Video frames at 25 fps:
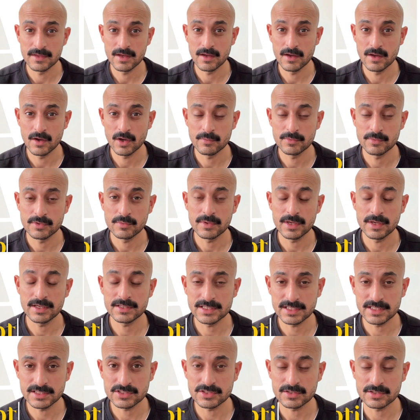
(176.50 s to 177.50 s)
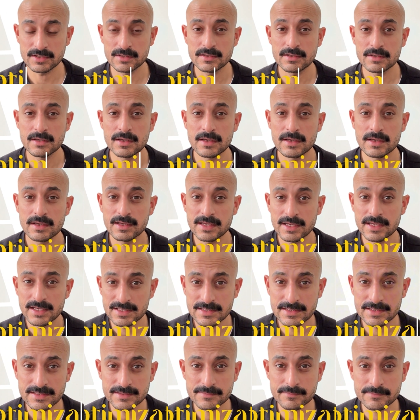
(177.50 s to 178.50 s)
Optimization
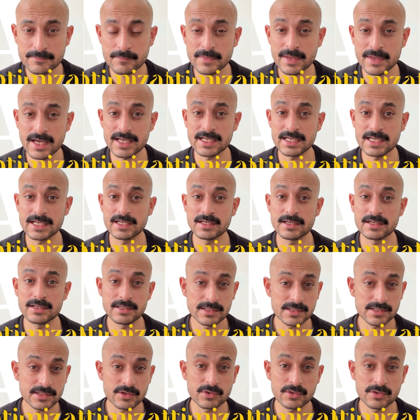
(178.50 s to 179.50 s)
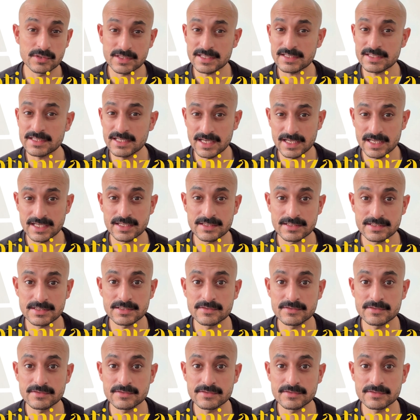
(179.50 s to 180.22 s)
is making your designs